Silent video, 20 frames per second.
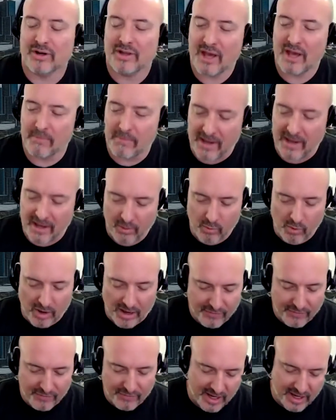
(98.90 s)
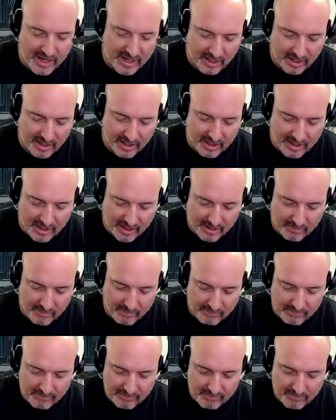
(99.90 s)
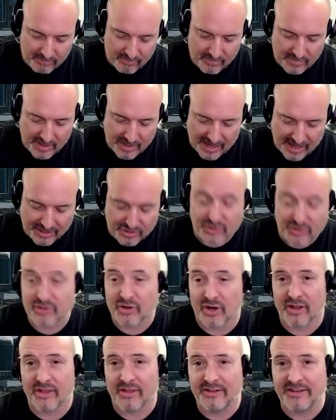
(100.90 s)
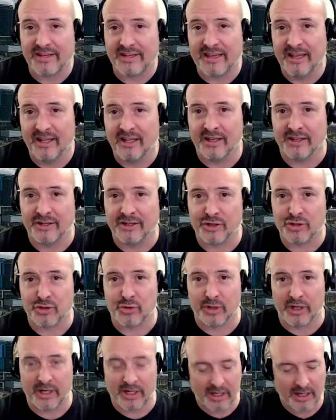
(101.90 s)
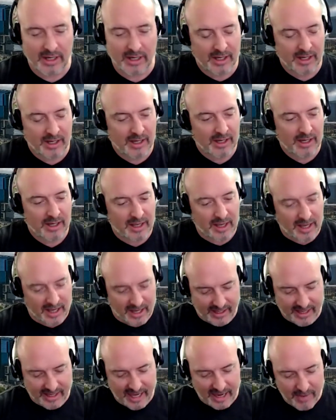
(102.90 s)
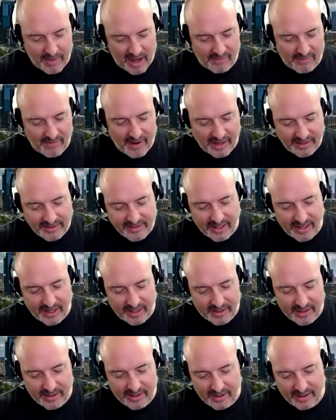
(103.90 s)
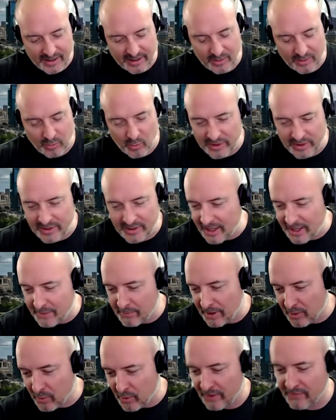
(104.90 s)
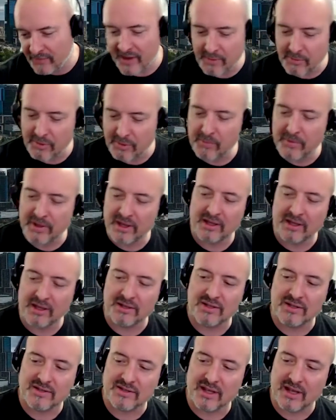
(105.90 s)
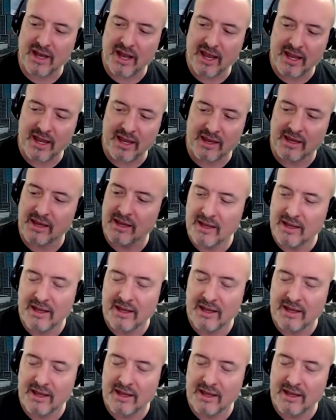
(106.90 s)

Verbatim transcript: Yeah. My wife and I um, actually started in the tequila industry. I came out of high tech, and one day my wife came to me and she said, "Hey,